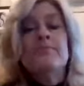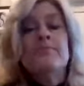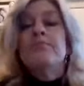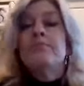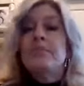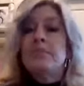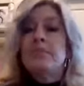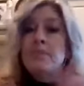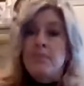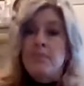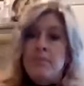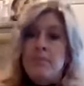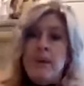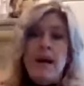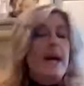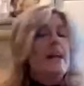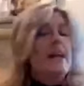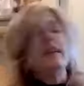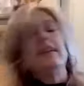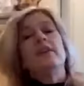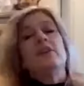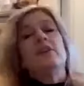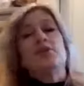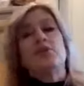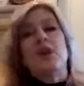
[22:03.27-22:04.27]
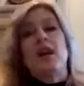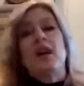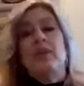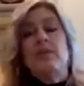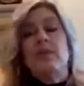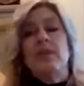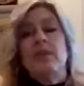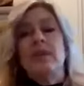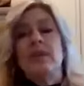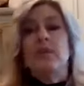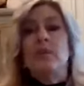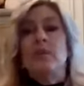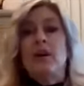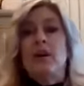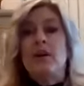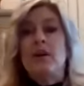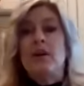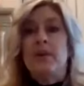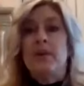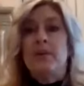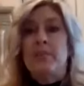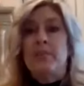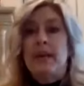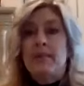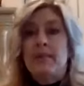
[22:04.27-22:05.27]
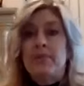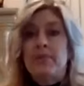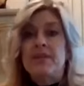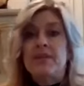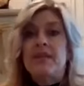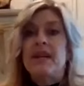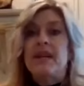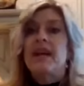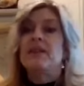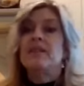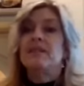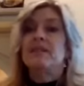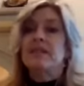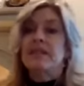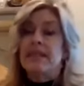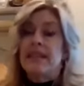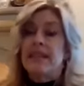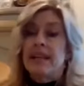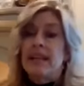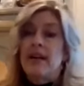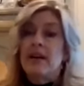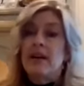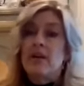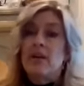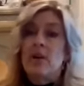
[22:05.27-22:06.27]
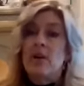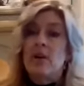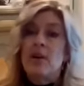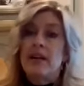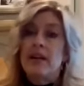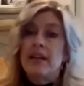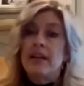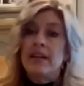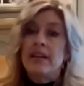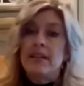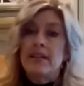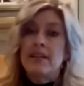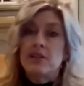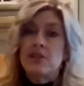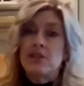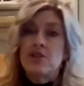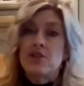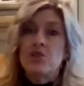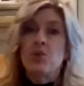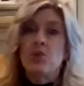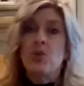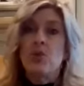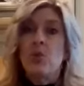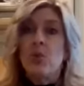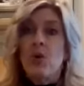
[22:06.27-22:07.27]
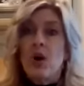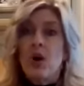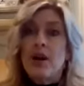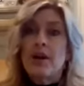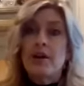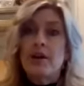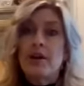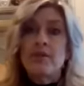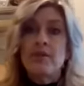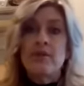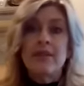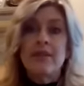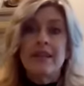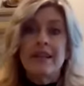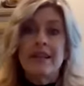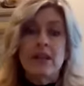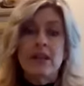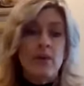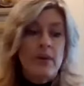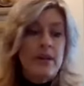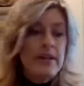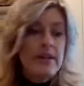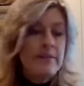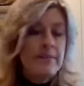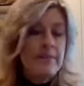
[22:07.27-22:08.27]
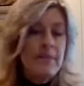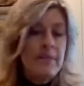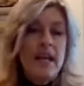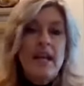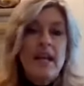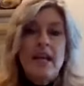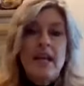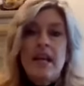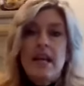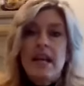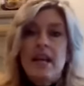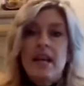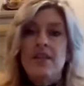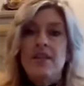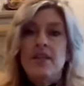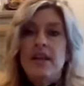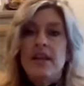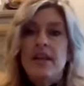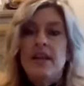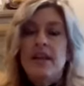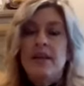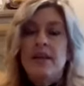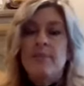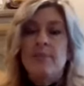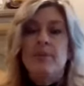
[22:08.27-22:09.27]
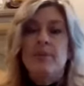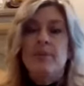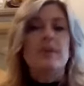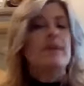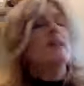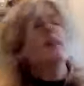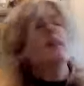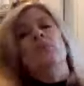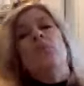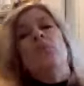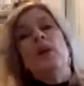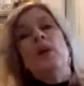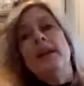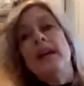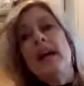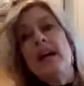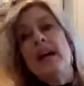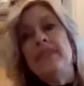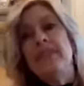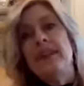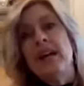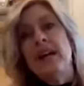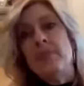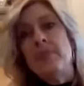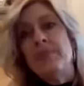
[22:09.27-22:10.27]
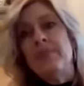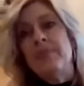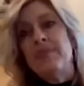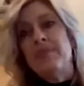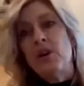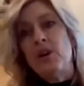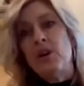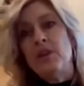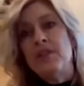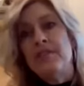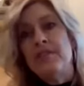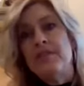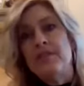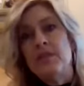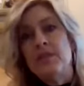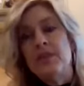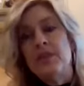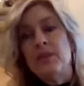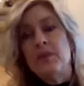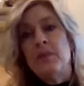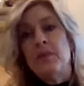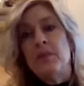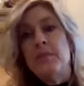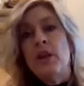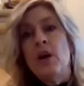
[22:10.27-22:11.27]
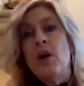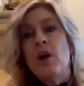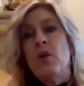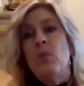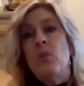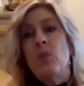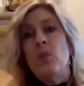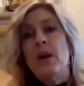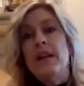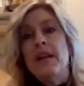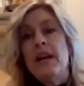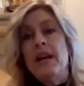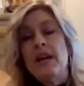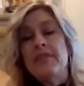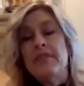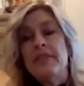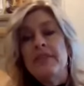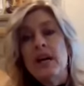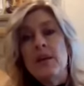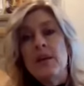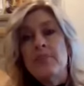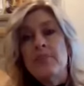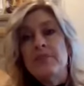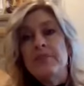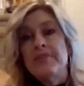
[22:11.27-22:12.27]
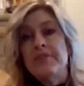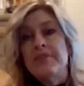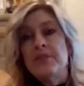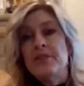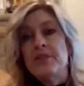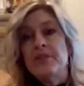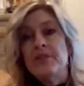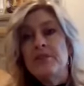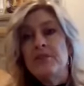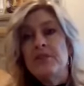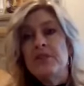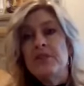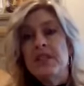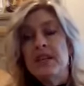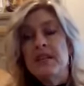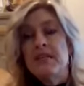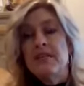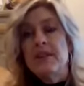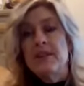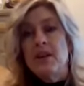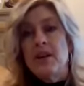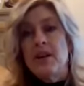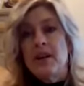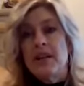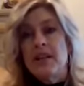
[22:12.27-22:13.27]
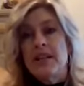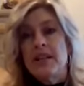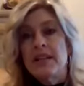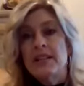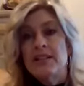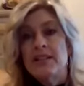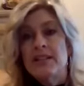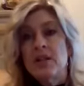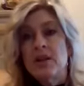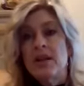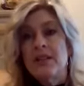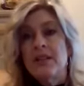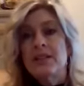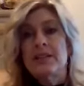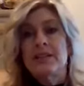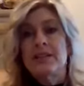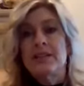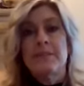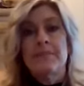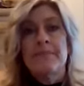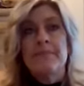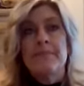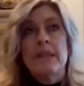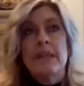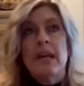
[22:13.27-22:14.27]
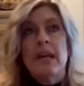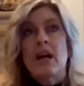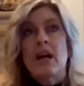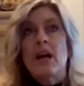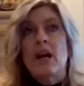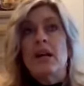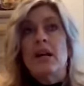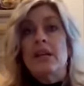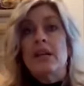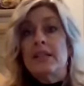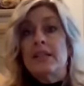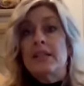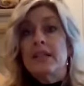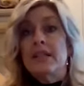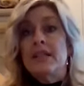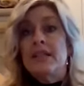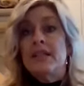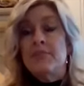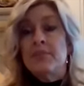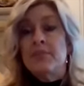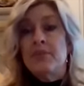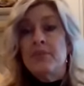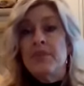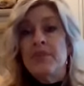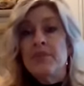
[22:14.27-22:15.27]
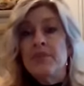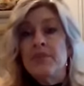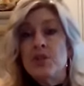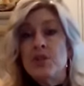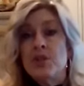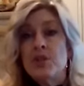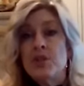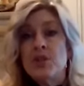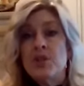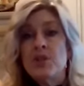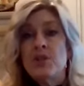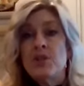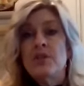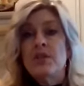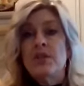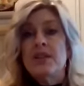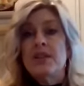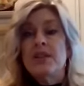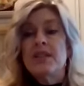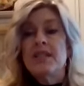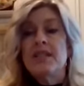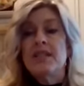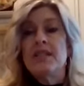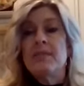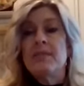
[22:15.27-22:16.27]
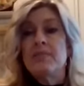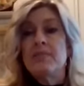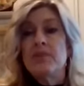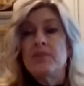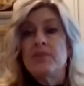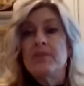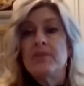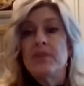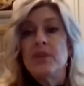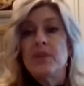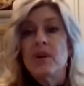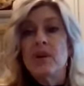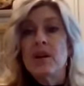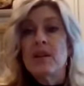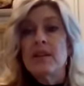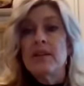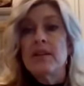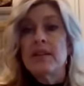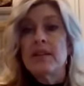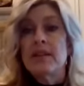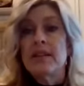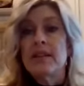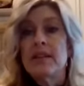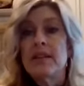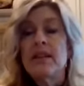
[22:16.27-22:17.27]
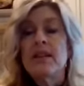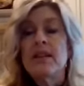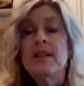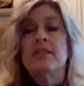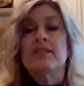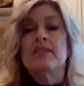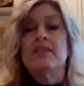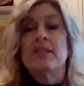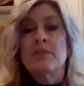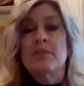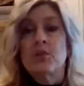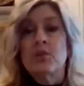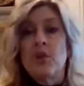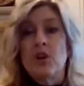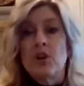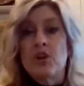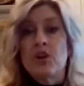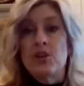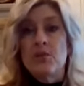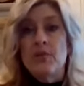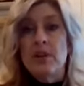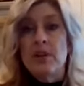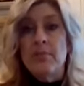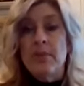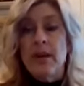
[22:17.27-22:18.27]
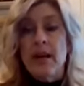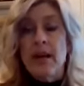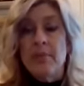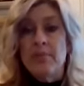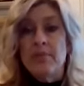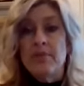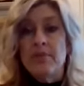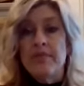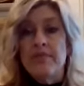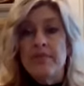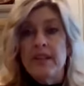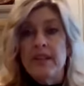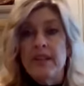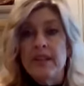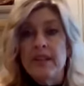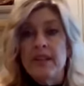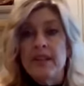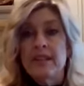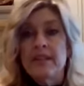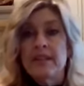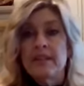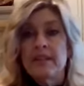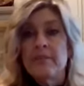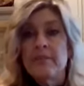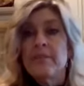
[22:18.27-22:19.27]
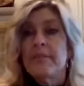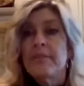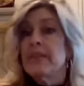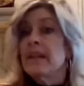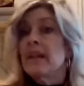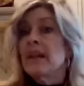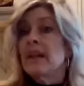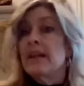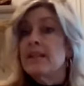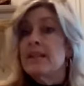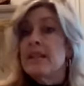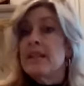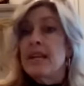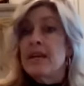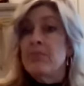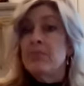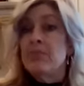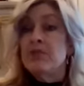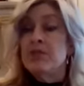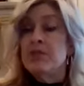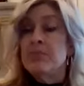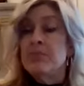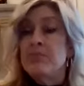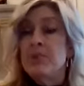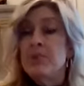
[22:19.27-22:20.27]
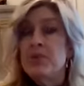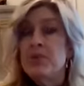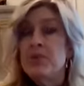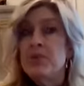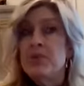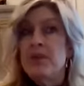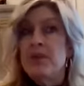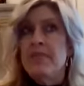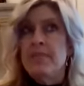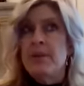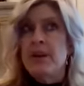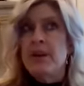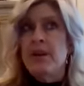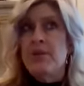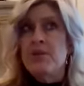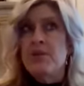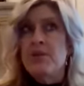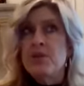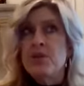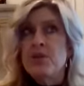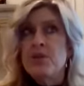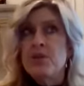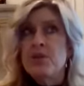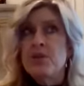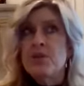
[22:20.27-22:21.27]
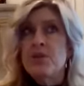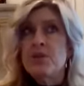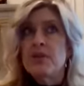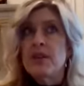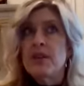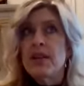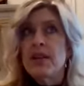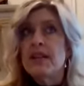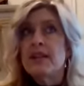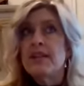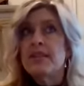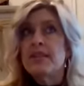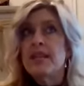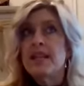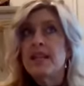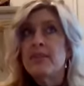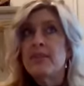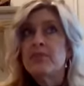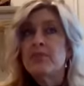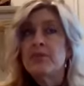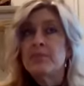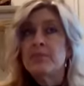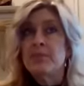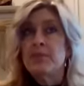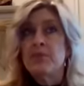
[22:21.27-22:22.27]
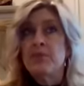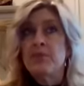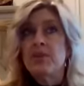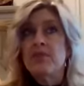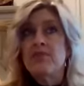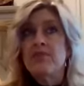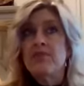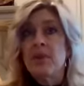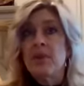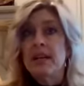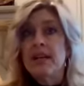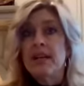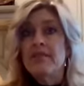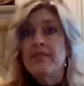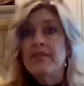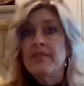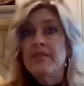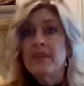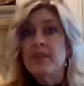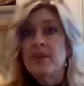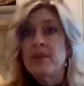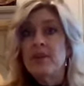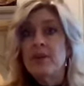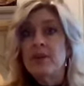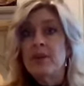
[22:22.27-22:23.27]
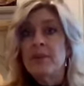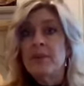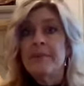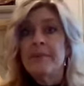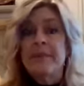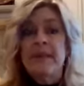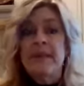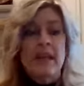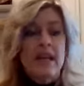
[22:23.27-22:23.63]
I patted it dry really well with paper towels to get out any additional water or liquid. And then I put in 1/2 cup of olive oil, 1/2 cup of reduced teriyaki sauce, a teaspoon of ginger, a teaspoon of garlic, some crushed red pepper flakes, a tablespoon of brown sugar, and a tablespoon of white vinegar.